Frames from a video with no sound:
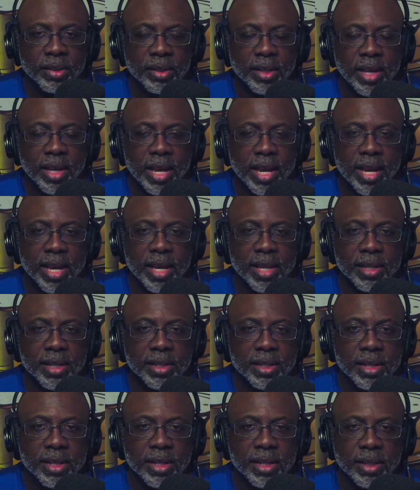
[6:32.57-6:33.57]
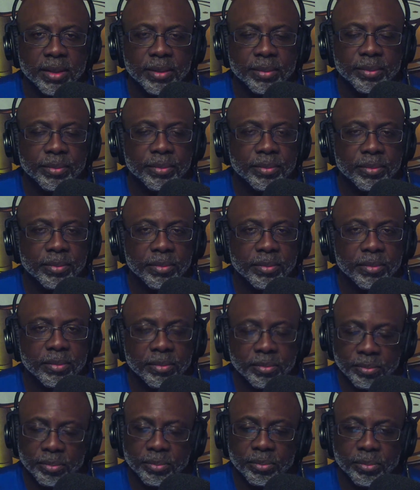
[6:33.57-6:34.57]
and
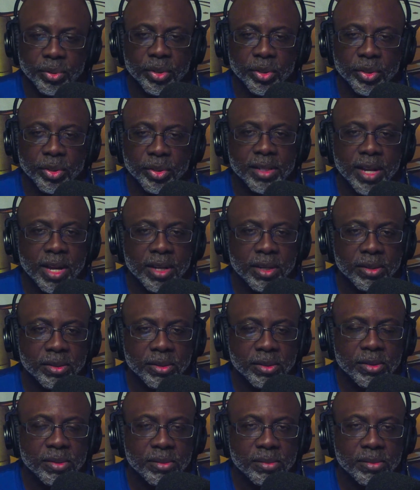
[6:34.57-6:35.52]
pull the toggles.